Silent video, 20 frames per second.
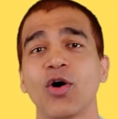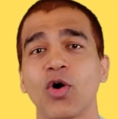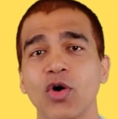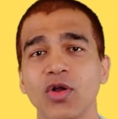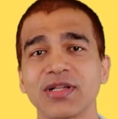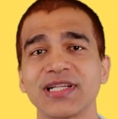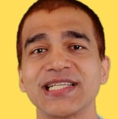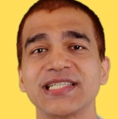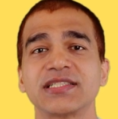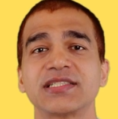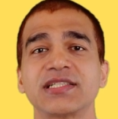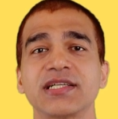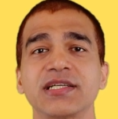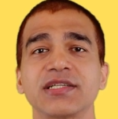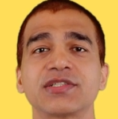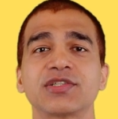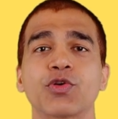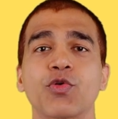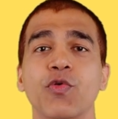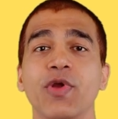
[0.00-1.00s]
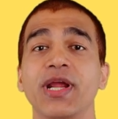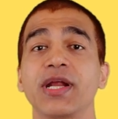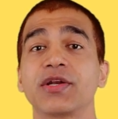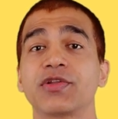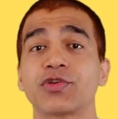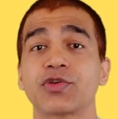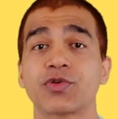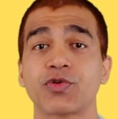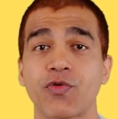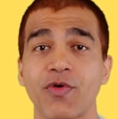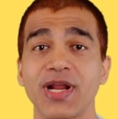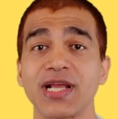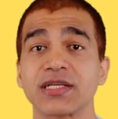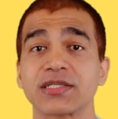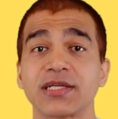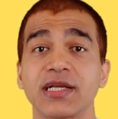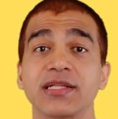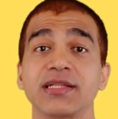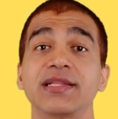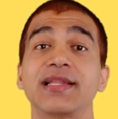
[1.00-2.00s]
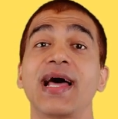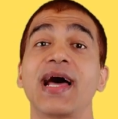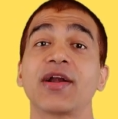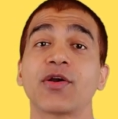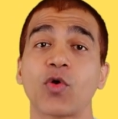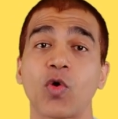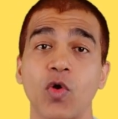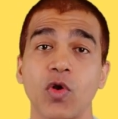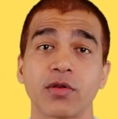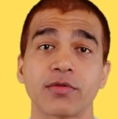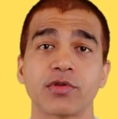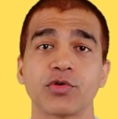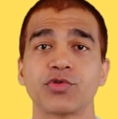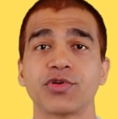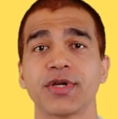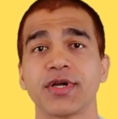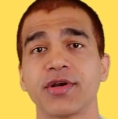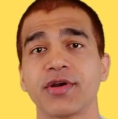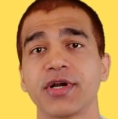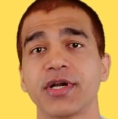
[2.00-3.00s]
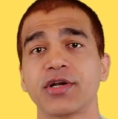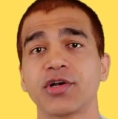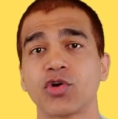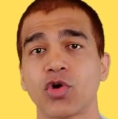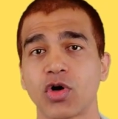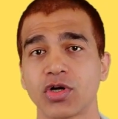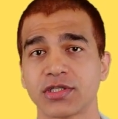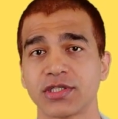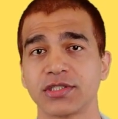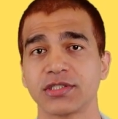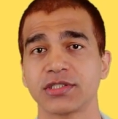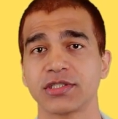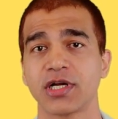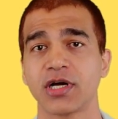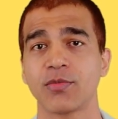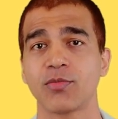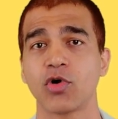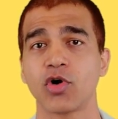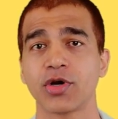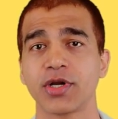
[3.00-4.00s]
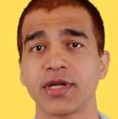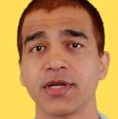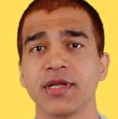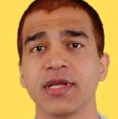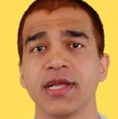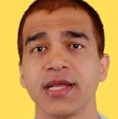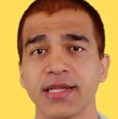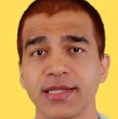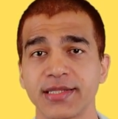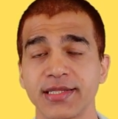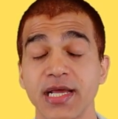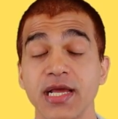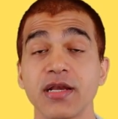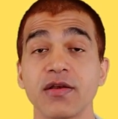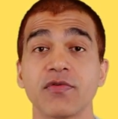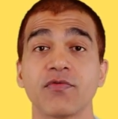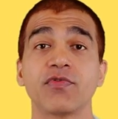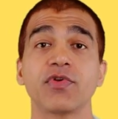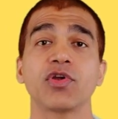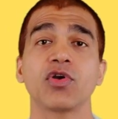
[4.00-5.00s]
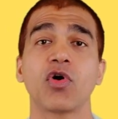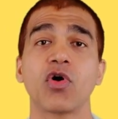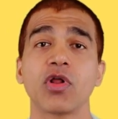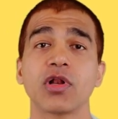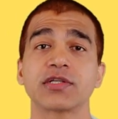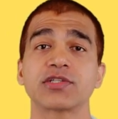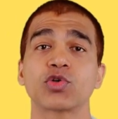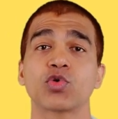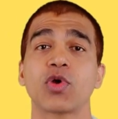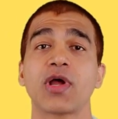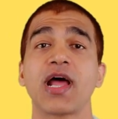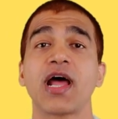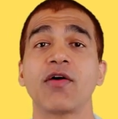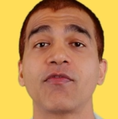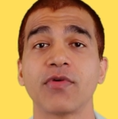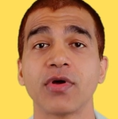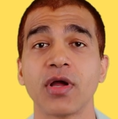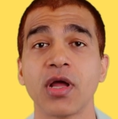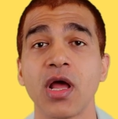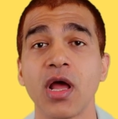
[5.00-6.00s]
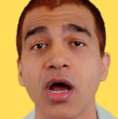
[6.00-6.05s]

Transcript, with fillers: all these things create stress and that also generate toxins in our body then we also have